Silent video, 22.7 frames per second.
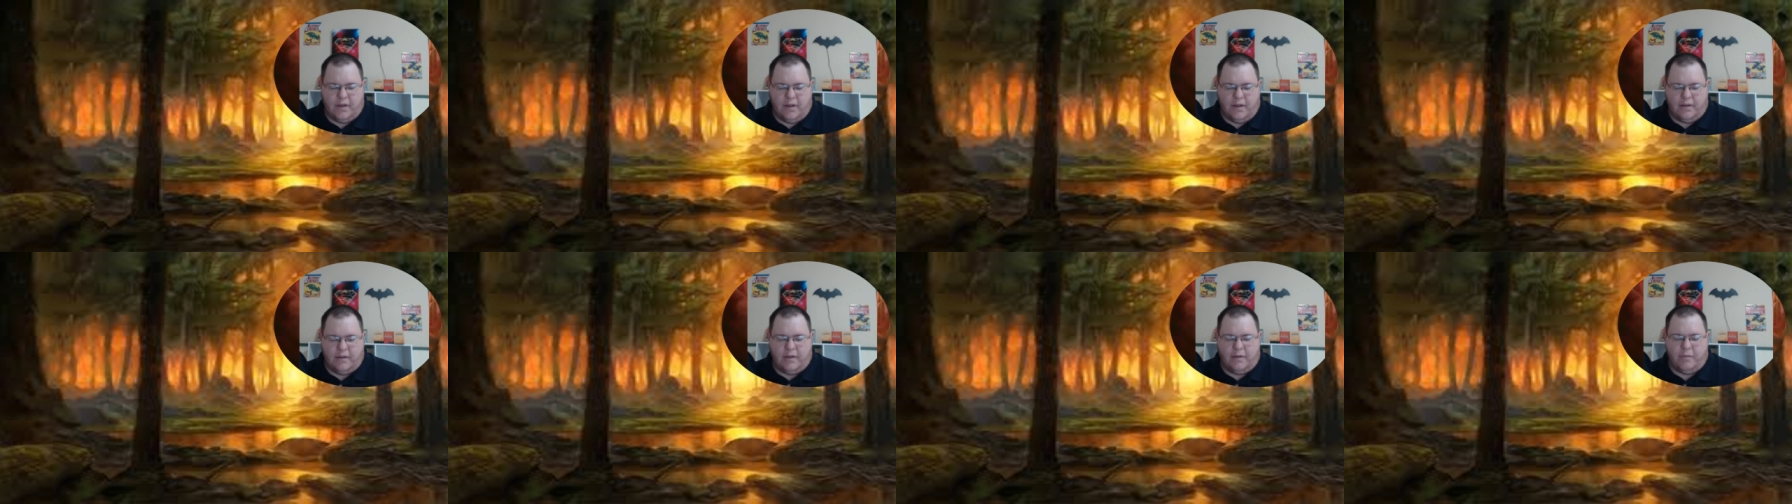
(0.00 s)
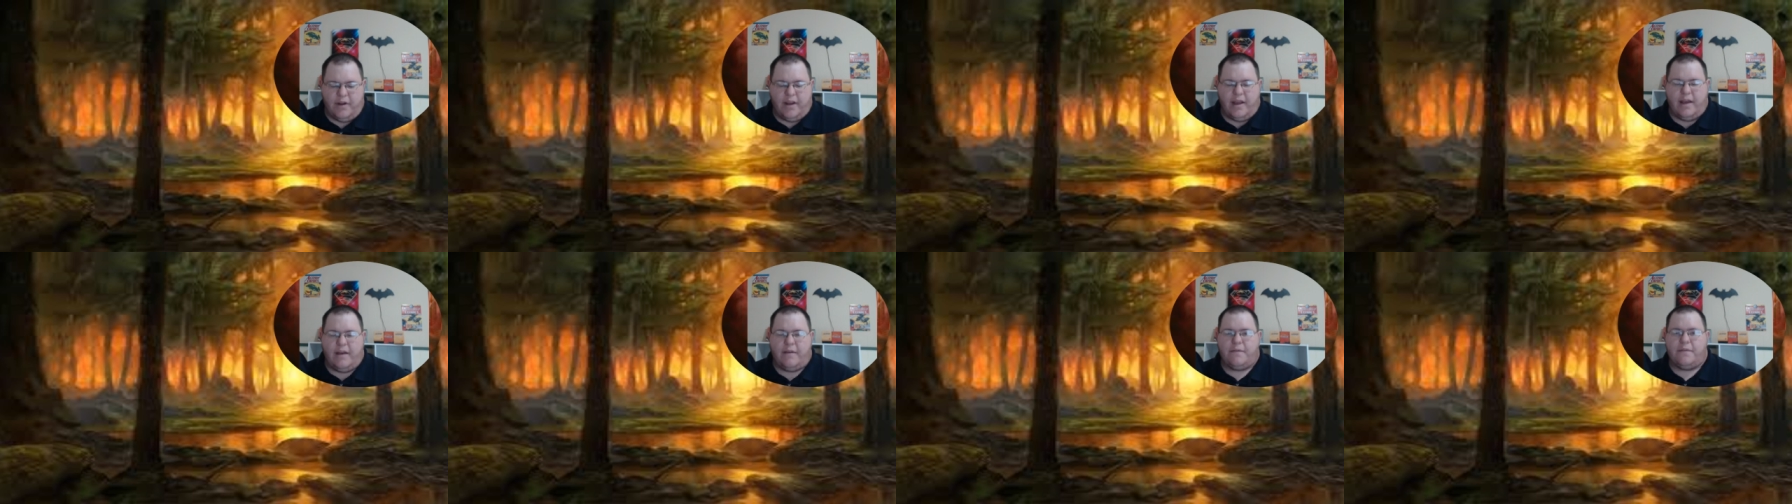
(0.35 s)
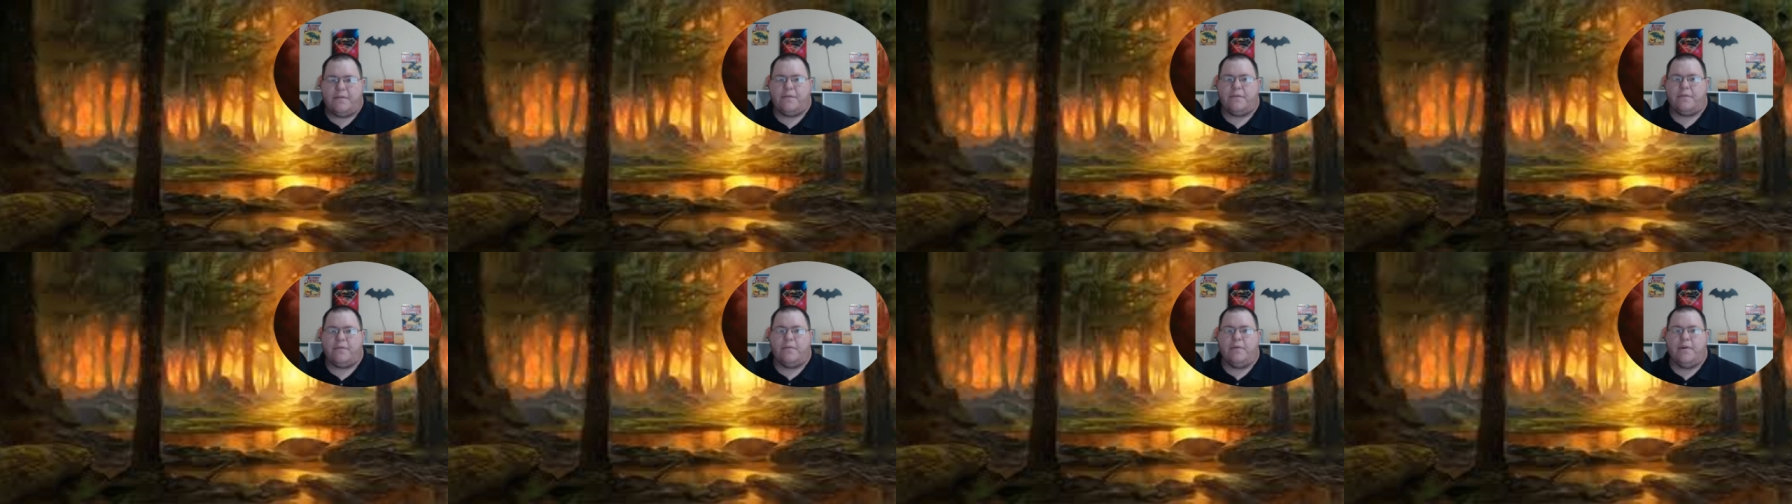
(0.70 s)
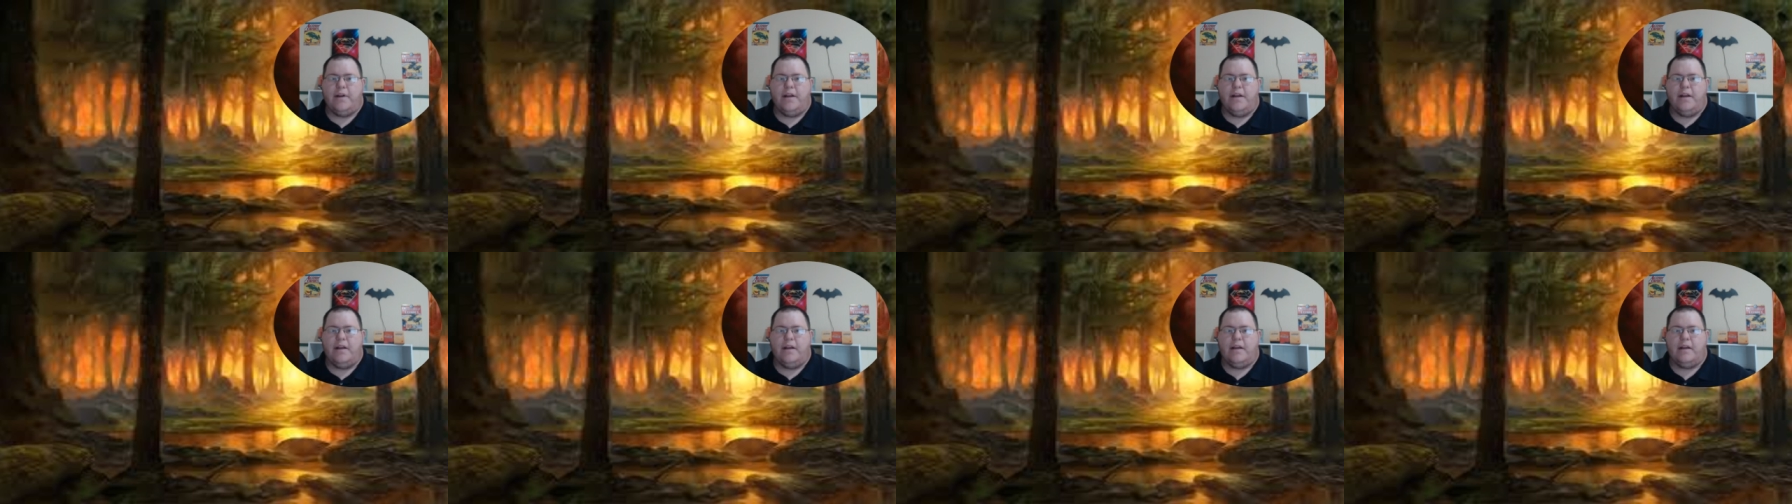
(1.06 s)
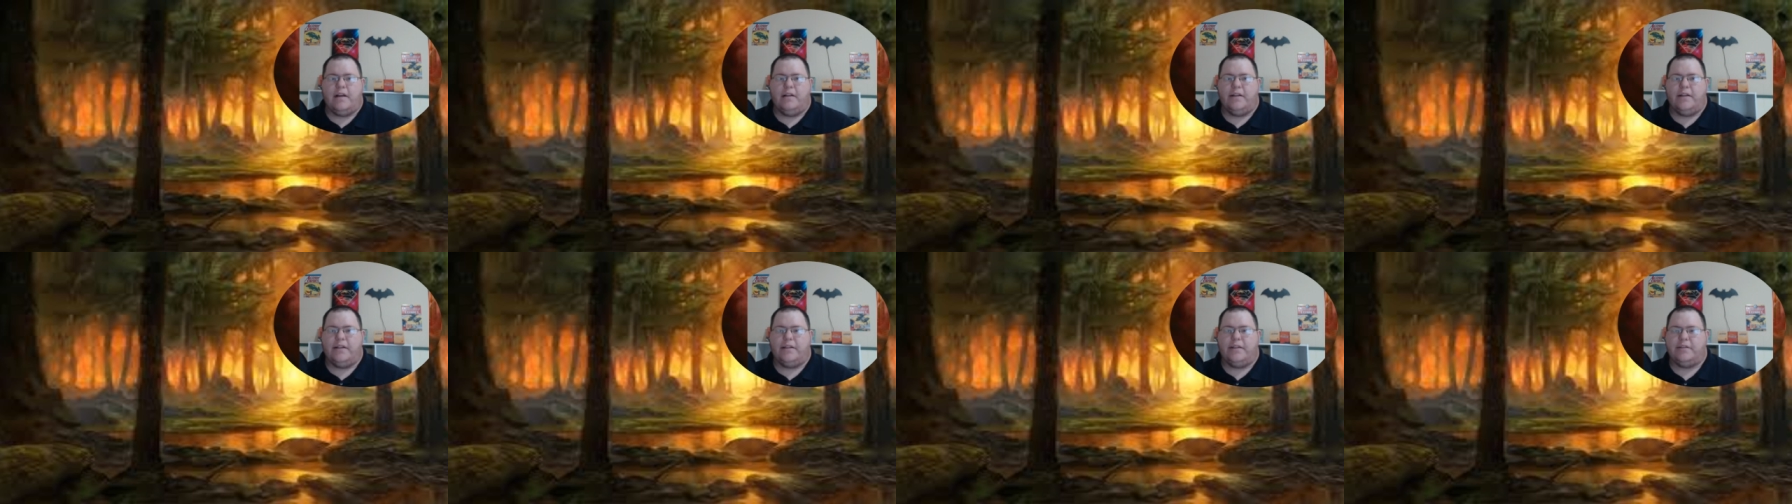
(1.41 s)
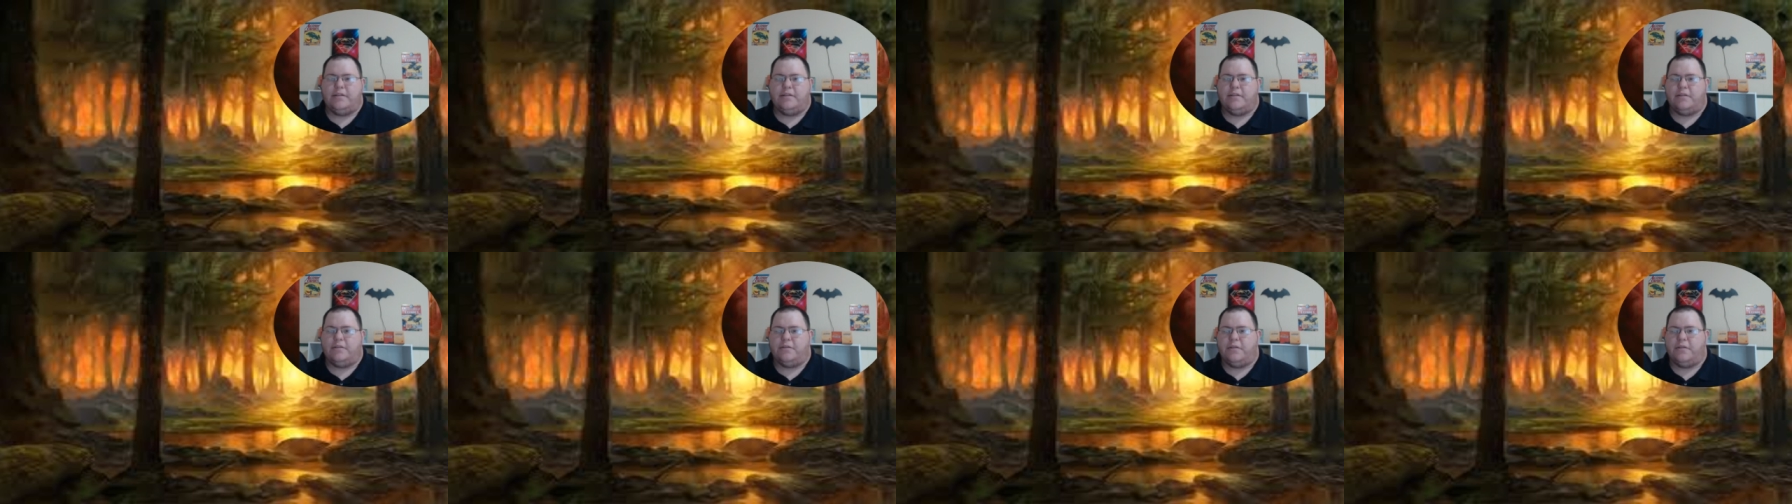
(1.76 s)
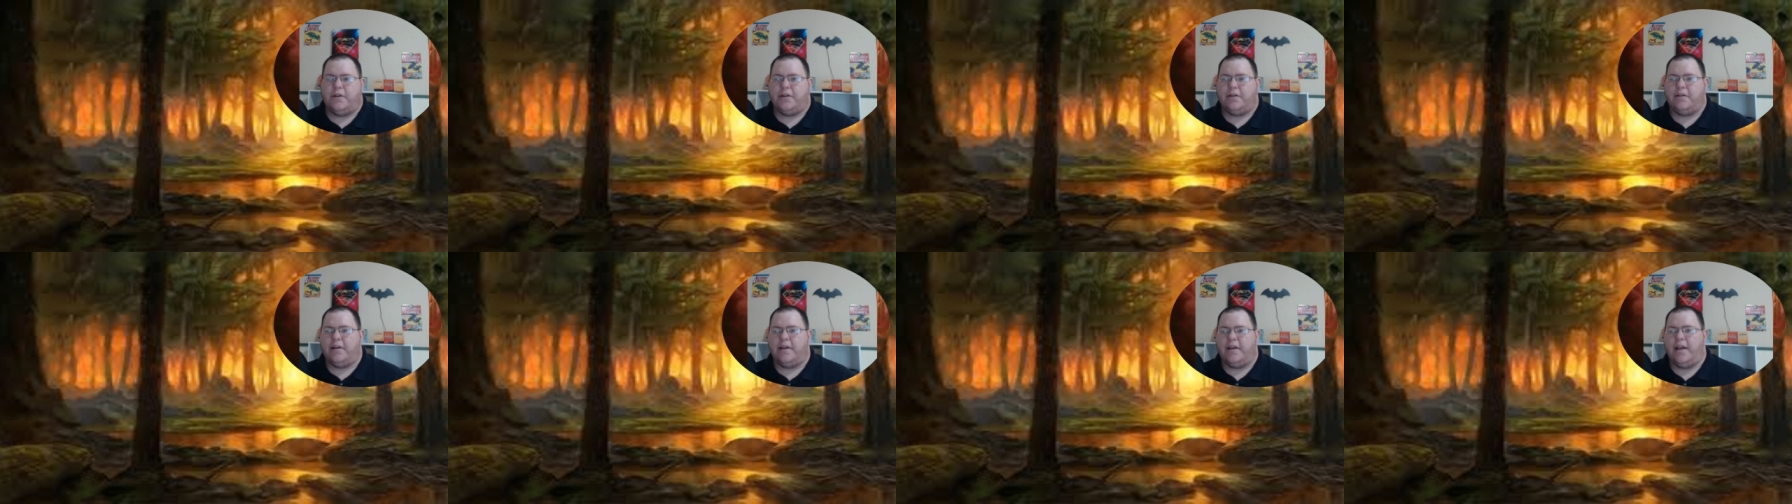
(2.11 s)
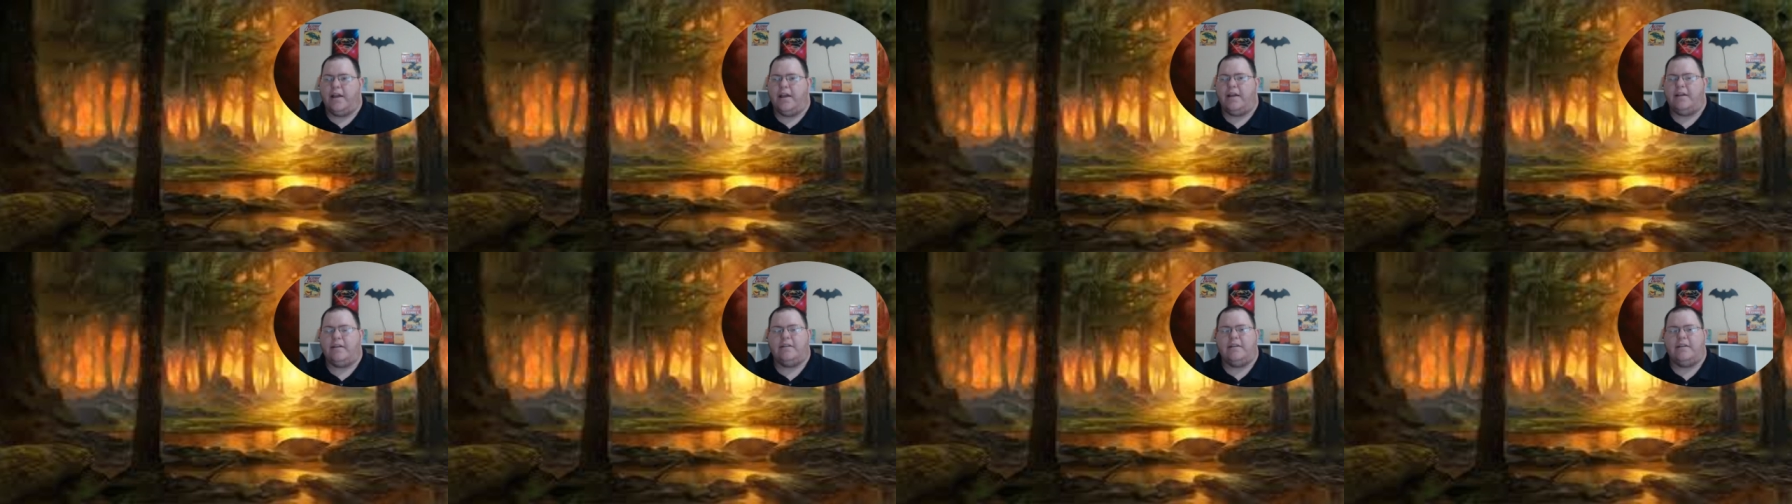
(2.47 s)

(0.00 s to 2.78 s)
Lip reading: Then we have 3 Kalitas, Trader Agate.